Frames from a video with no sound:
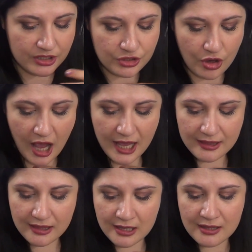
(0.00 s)
So
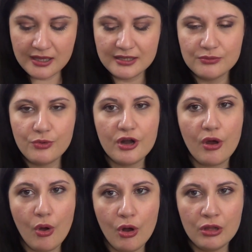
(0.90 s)
I think these
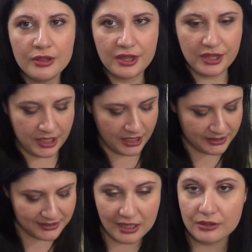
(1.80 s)
were all the
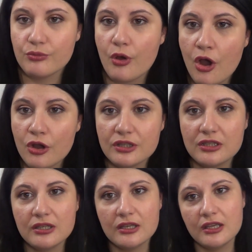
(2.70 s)
things that
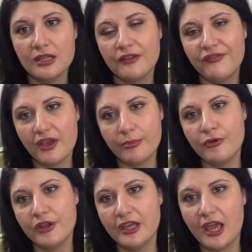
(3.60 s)
rocked in
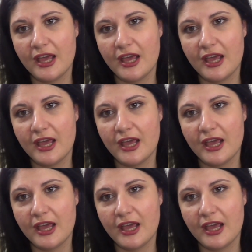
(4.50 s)
February.